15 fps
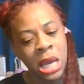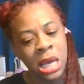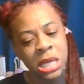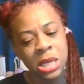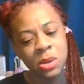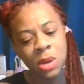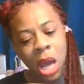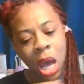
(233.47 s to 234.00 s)

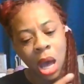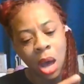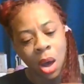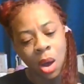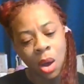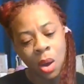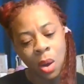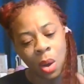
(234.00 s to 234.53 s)
you
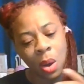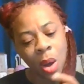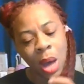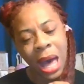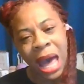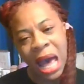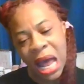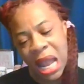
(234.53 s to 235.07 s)
know,
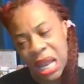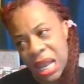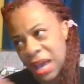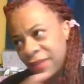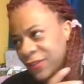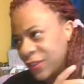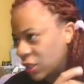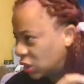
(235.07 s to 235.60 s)
I
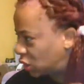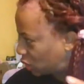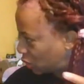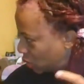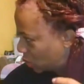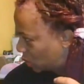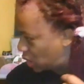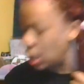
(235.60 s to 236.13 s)
left
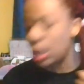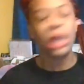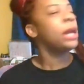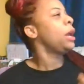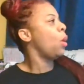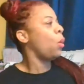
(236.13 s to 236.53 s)
school early.